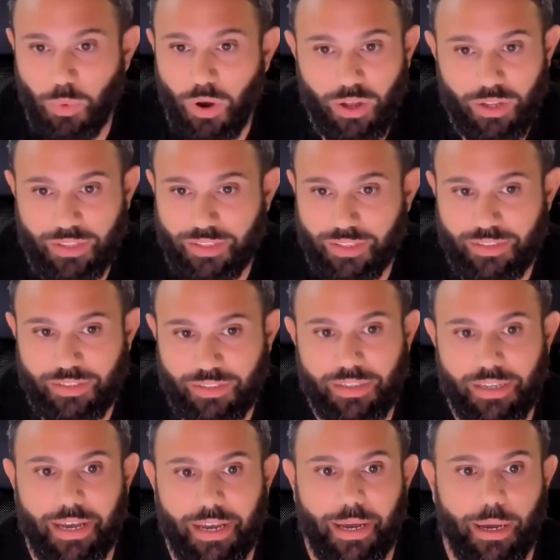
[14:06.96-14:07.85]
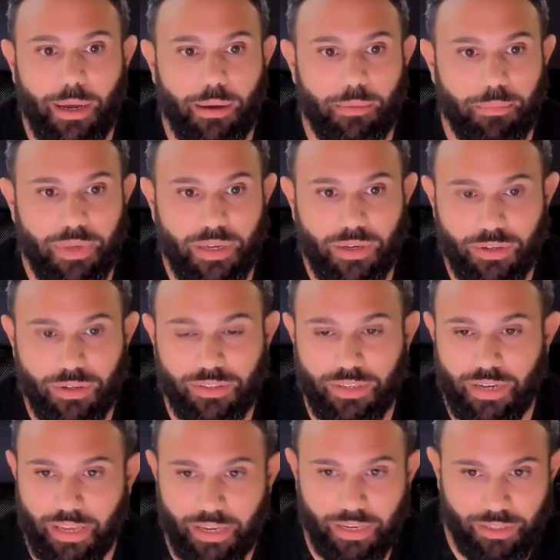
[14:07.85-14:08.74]
wants
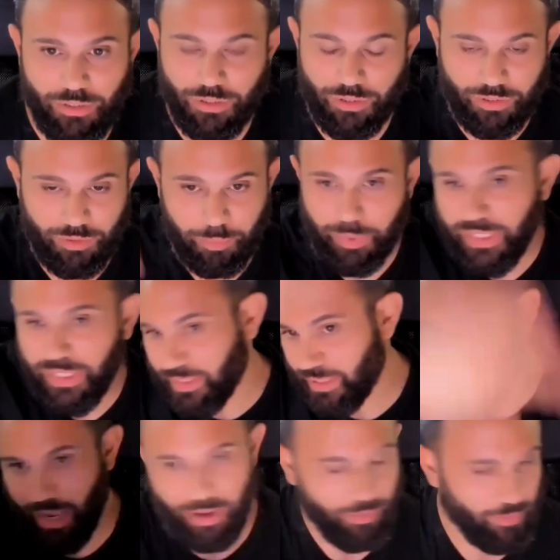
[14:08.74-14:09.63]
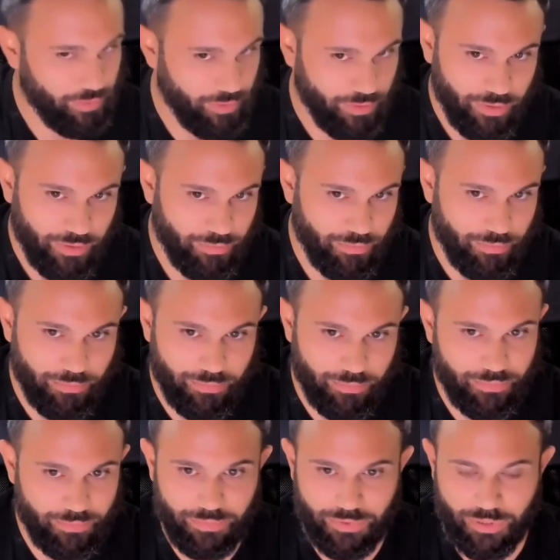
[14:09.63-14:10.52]
because like it just spits out
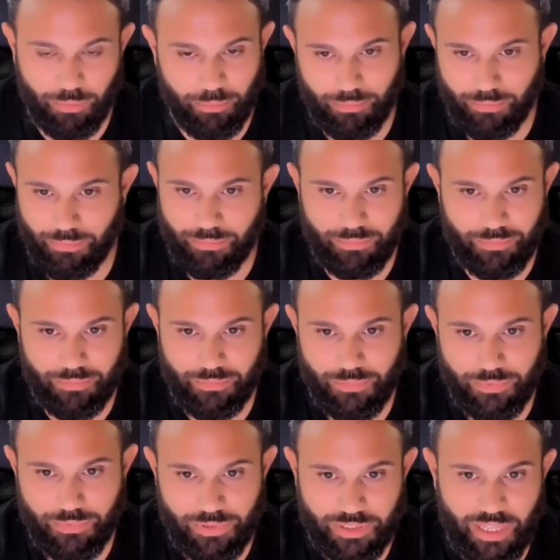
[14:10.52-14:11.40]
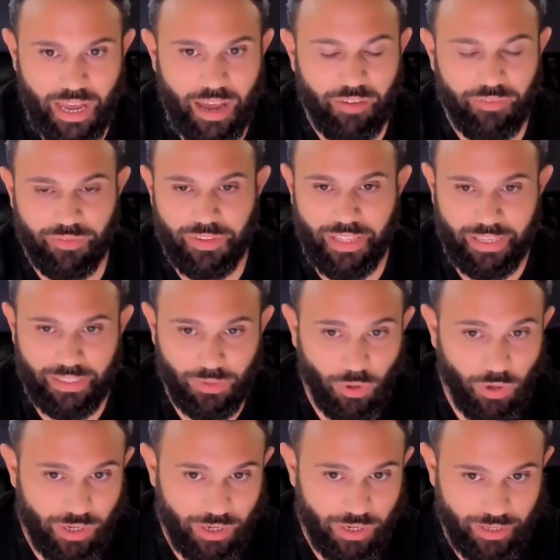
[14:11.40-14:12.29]
some stuff that
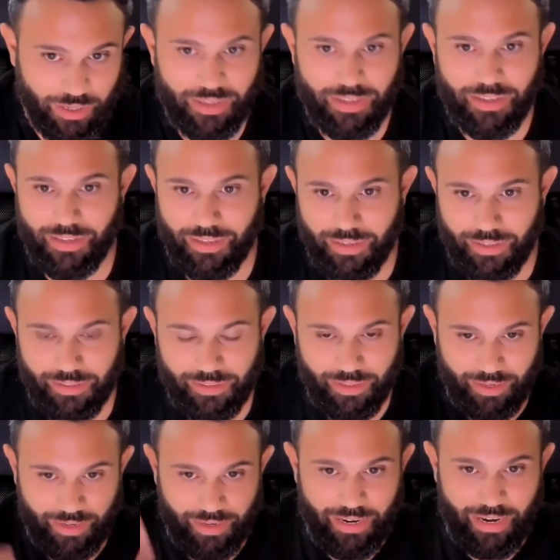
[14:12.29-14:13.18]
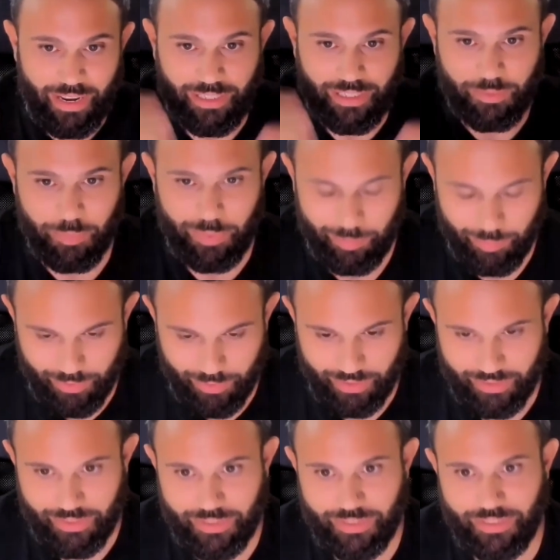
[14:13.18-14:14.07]
only the elect people
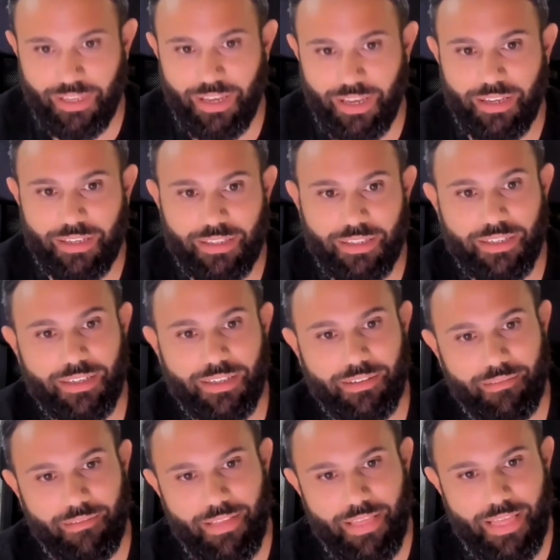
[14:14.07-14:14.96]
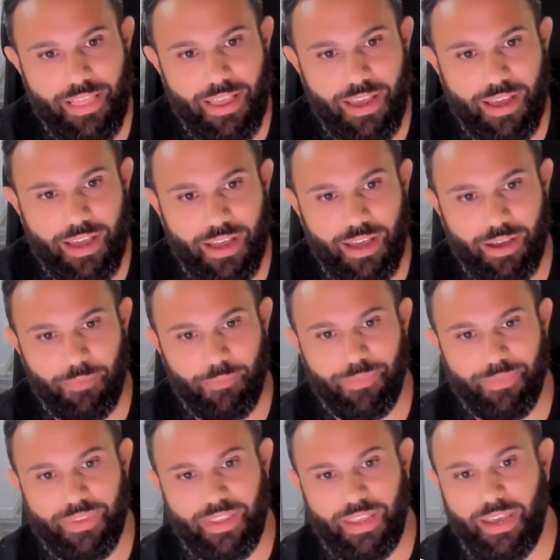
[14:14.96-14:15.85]
understand.
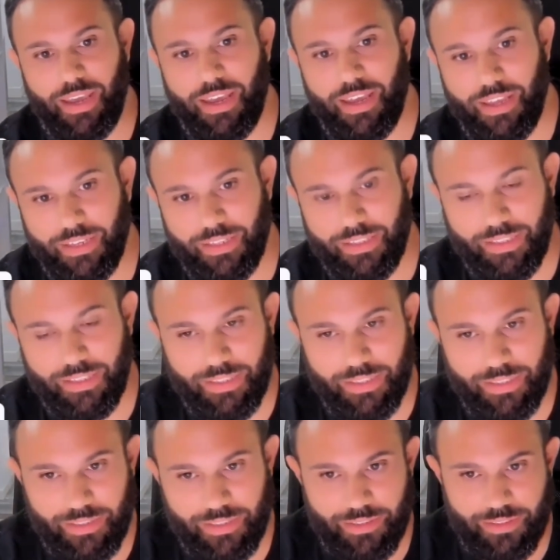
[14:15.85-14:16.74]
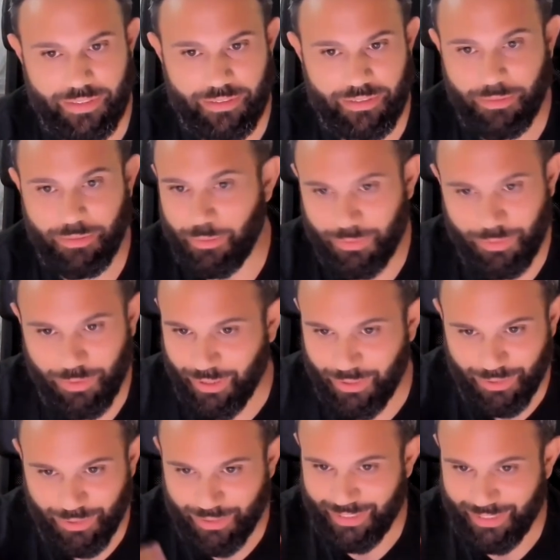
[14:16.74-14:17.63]
And so
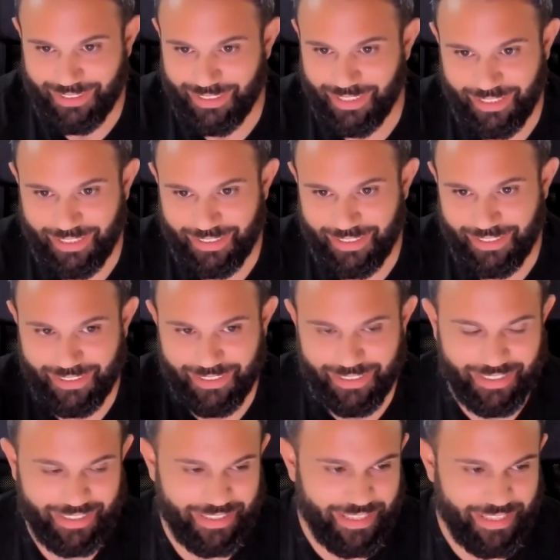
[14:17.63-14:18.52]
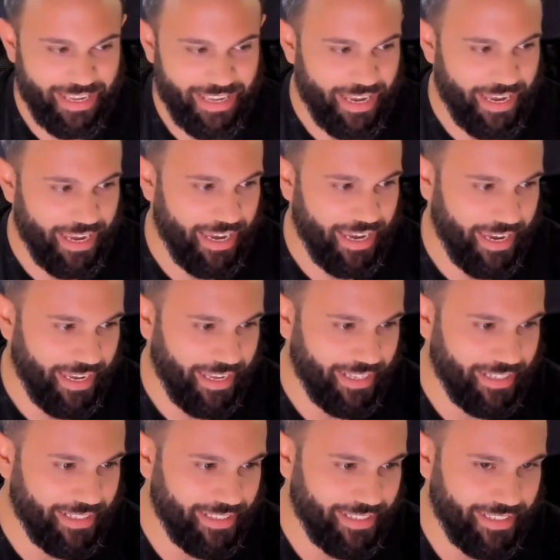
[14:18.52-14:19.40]
I don't understand it.
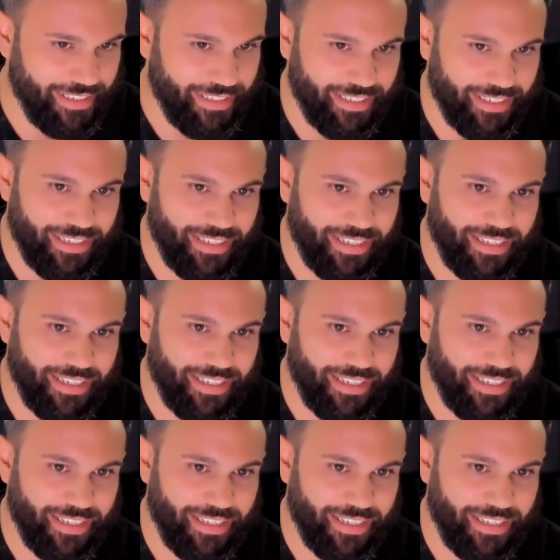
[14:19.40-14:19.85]
And